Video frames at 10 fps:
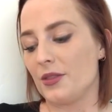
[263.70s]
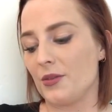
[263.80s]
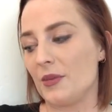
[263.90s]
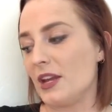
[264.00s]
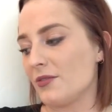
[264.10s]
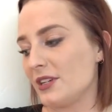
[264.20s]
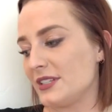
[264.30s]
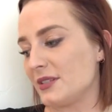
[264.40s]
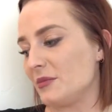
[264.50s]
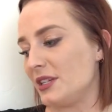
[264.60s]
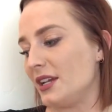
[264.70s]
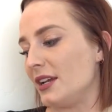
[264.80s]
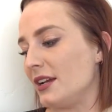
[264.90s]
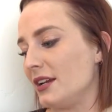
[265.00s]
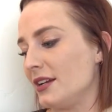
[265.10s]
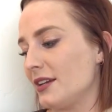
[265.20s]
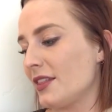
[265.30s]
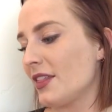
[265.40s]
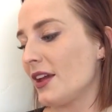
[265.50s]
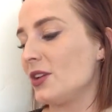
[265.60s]
the main reason being
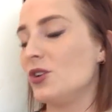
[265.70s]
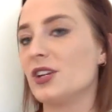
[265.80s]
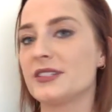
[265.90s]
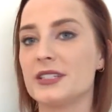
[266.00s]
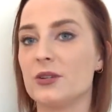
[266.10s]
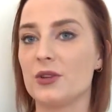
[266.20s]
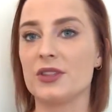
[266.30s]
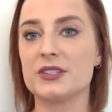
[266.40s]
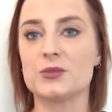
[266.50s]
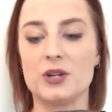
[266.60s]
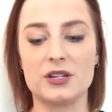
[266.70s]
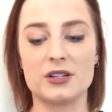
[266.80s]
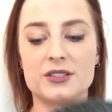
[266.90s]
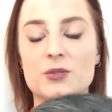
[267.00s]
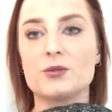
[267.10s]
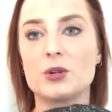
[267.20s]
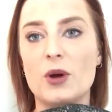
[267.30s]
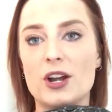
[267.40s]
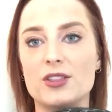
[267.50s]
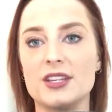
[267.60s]
that you can see it with this one because it
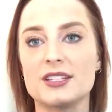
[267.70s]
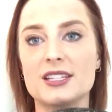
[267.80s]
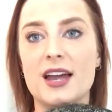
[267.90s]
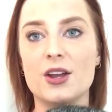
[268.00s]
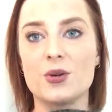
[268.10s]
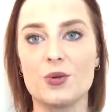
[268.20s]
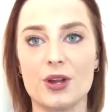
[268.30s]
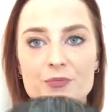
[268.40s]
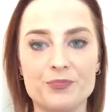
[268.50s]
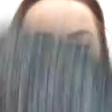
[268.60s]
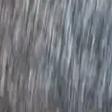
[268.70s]
required the entire rim.